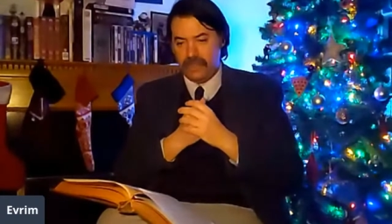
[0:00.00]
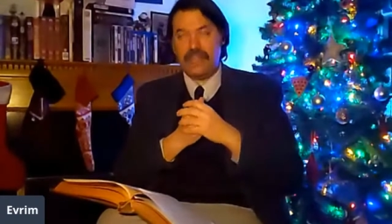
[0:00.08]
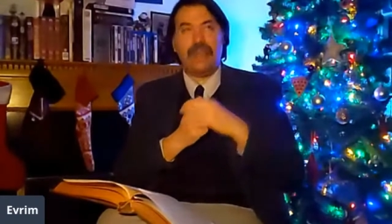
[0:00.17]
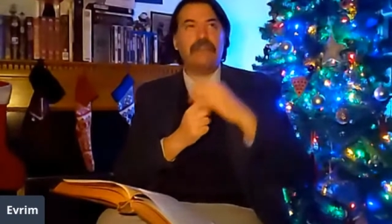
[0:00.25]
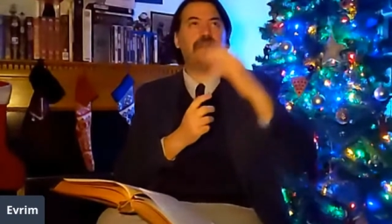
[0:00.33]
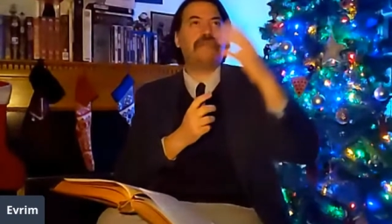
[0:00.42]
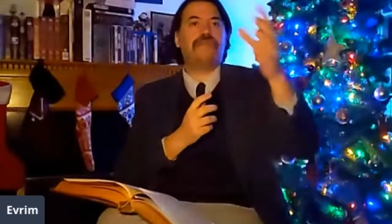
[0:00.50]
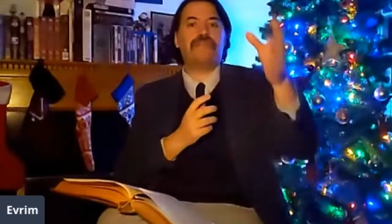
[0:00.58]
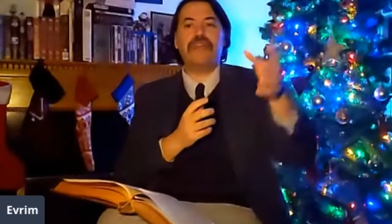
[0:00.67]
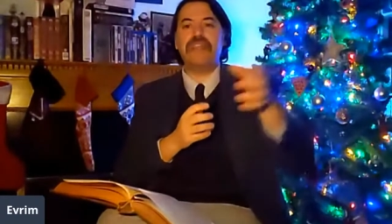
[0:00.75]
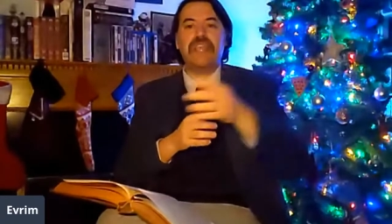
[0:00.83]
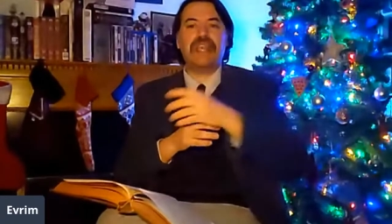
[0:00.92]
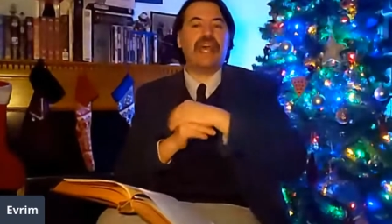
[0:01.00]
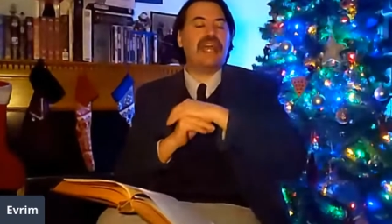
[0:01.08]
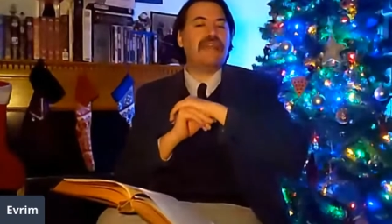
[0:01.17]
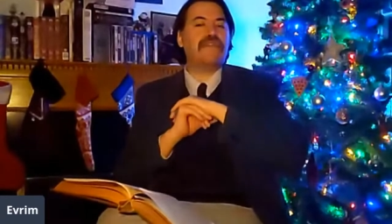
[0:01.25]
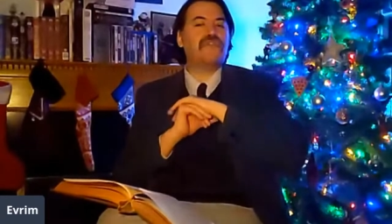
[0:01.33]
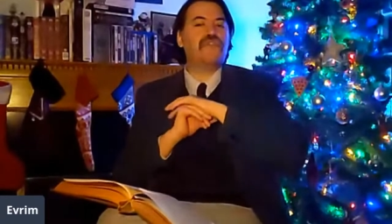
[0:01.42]
Now, Freddie and I
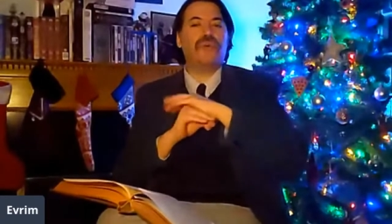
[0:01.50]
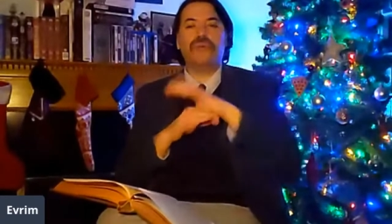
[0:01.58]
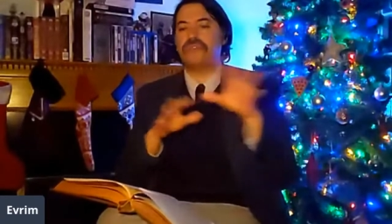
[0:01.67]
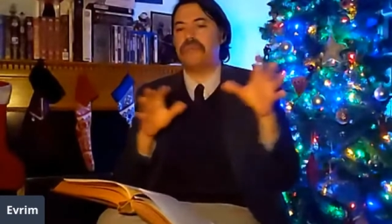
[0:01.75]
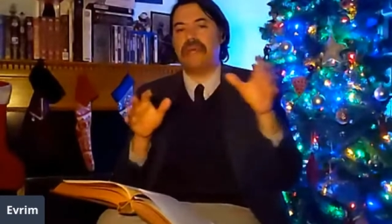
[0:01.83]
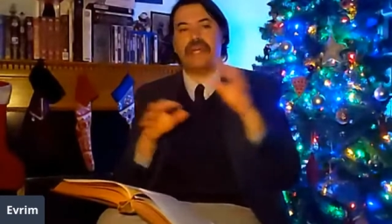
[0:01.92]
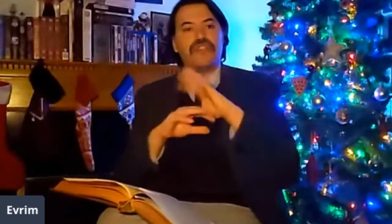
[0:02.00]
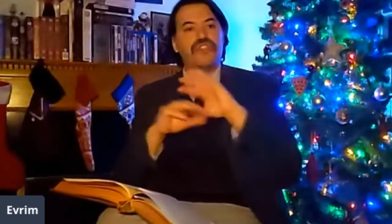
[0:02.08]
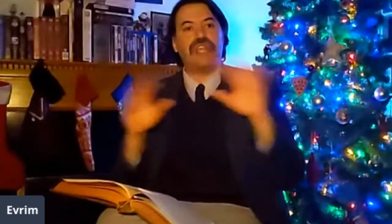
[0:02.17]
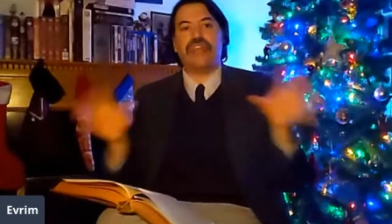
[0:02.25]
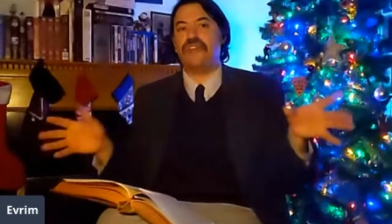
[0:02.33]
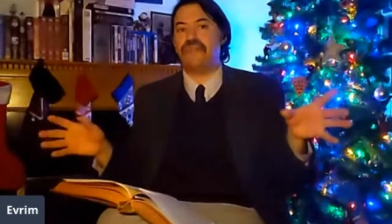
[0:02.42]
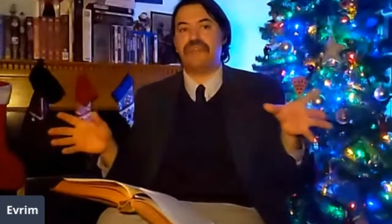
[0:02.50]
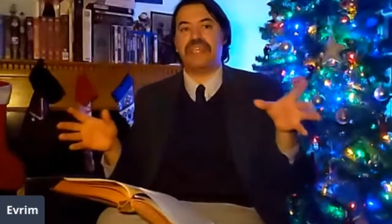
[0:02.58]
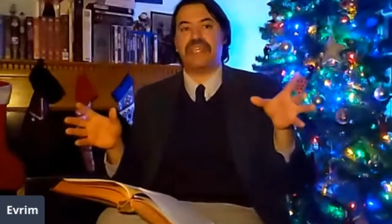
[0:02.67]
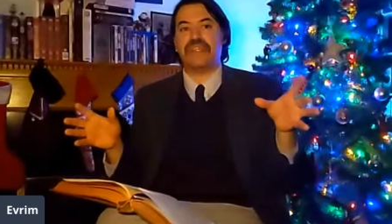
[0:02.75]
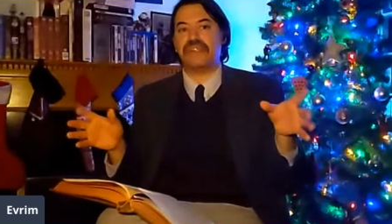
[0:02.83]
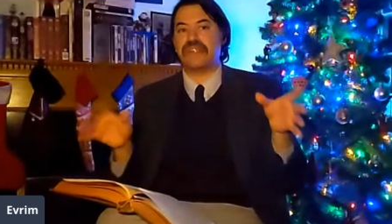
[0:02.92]
have talked about shadow
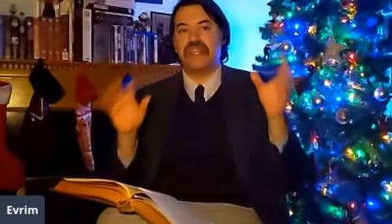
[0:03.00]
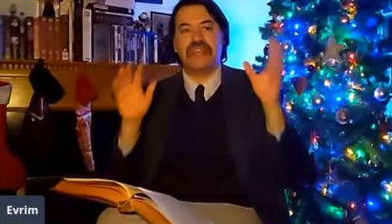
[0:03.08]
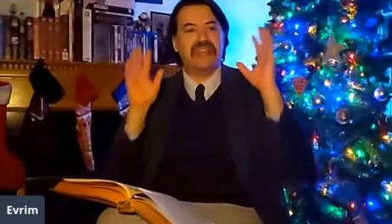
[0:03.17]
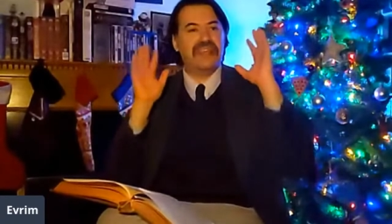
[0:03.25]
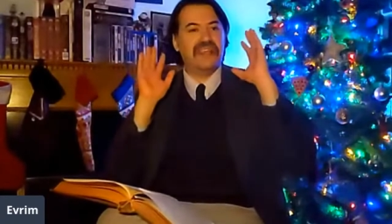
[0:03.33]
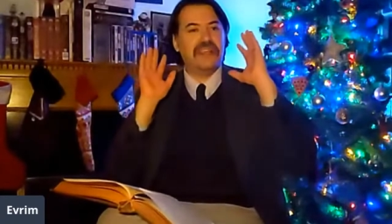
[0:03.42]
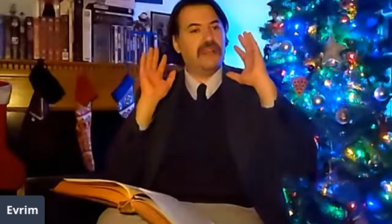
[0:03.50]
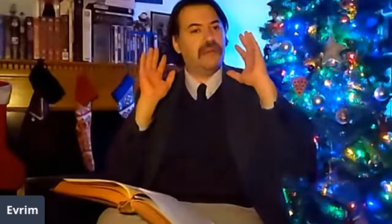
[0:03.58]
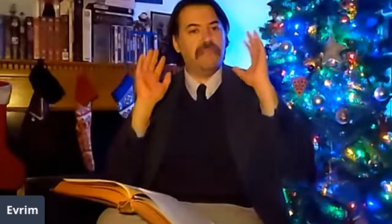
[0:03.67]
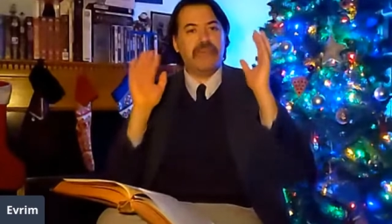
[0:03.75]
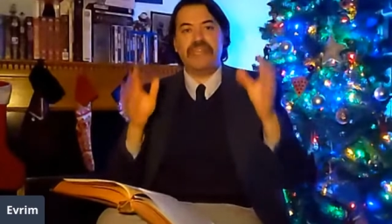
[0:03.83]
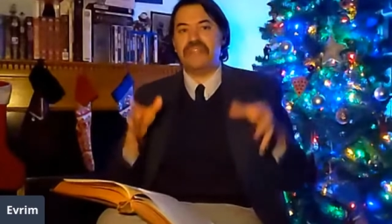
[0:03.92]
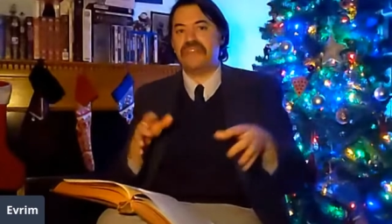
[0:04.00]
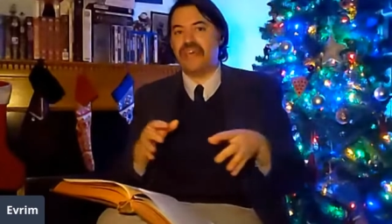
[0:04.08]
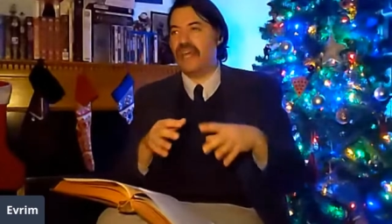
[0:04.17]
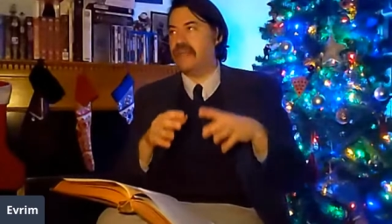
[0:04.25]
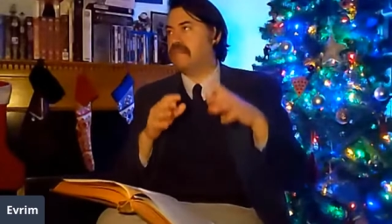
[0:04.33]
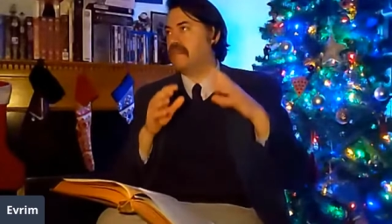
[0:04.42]
beings many
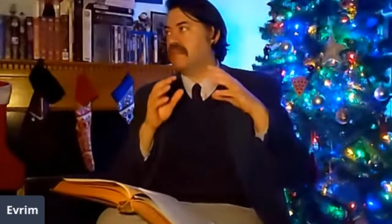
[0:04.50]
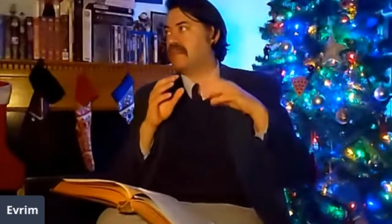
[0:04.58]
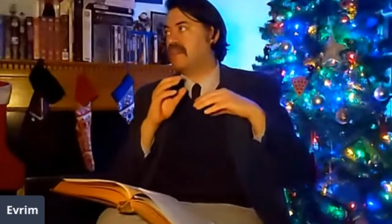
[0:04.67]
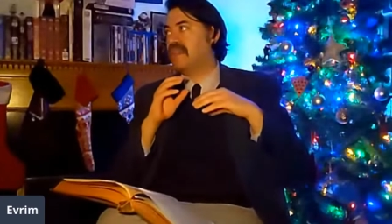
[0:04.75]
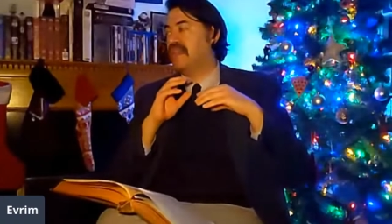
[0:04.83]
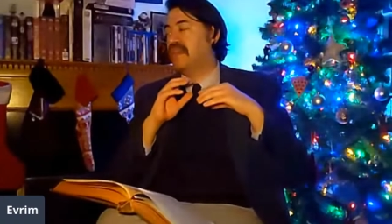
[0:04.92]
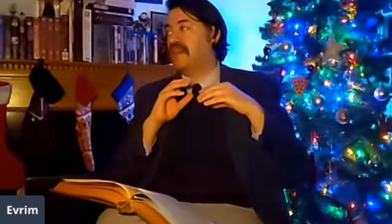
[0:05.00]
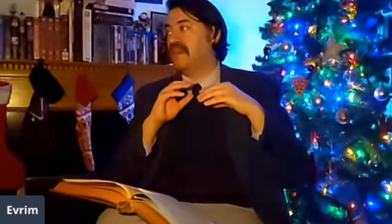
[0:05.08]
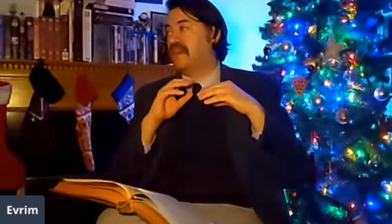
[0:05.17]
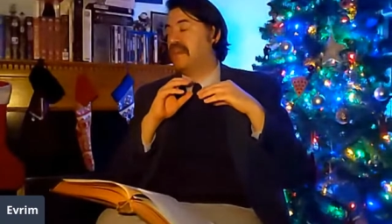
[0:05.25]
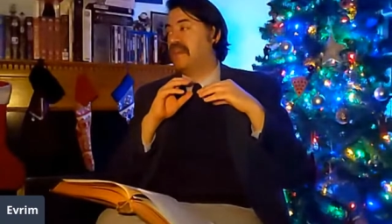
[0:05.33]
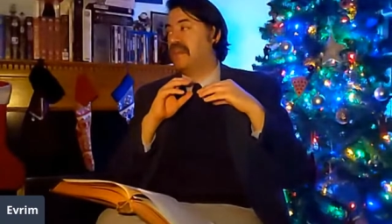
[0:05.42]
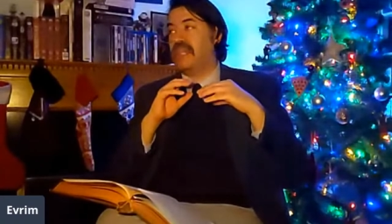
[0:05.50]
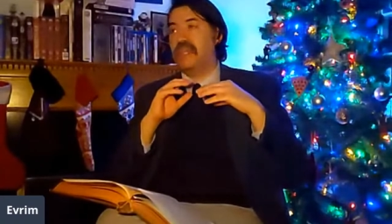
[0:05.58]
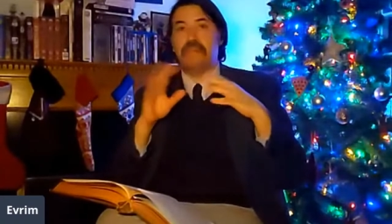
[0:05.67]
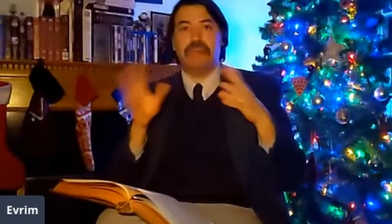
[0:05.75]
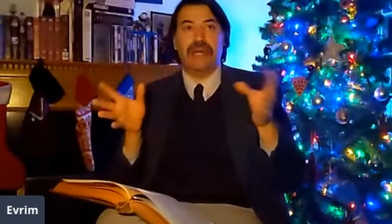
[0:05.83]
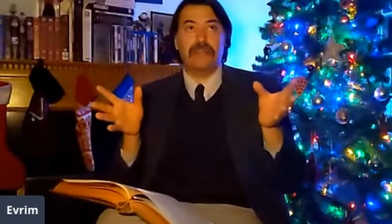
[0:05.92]
times
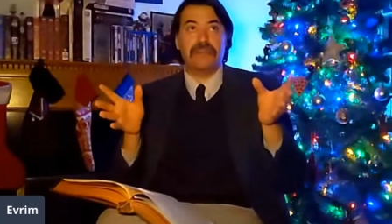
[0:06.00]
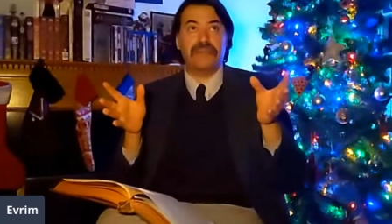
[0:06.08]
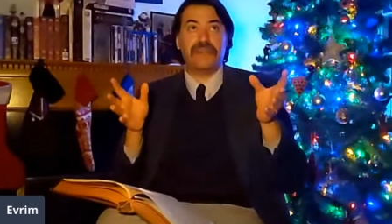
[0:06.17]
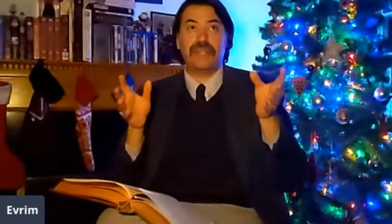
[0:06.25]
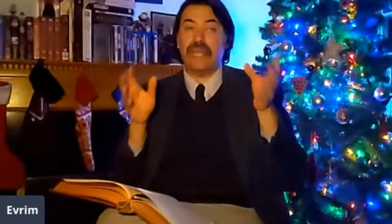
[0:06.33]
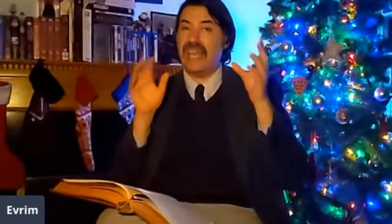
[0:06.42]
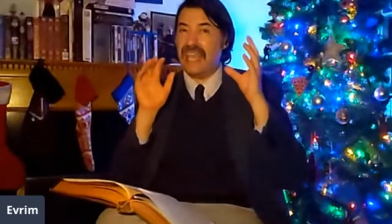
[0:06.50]
in pubs.